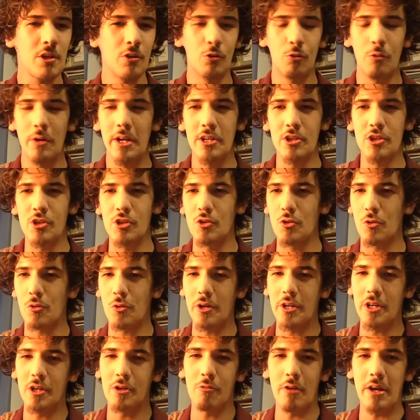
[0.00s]
great
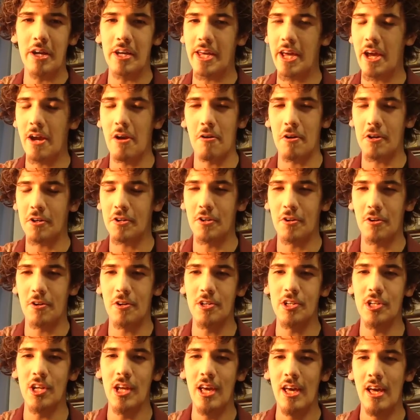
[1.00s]
story, great
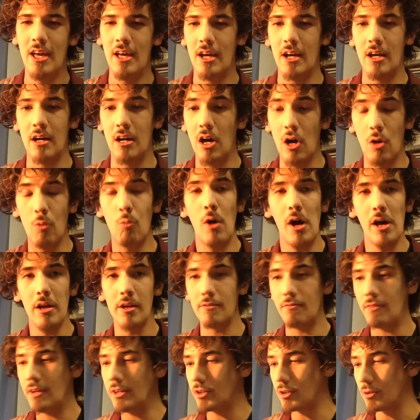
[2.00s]
characters, a
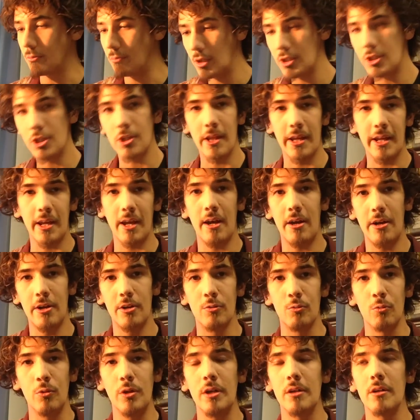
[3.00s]
wild adventure, much like
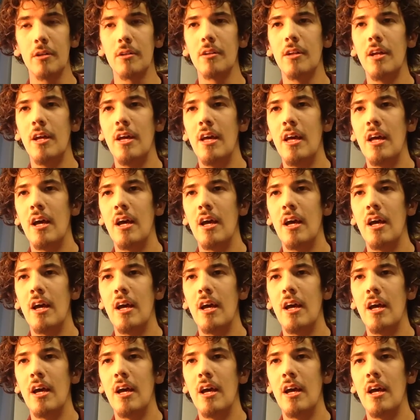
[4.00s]
Iron Will.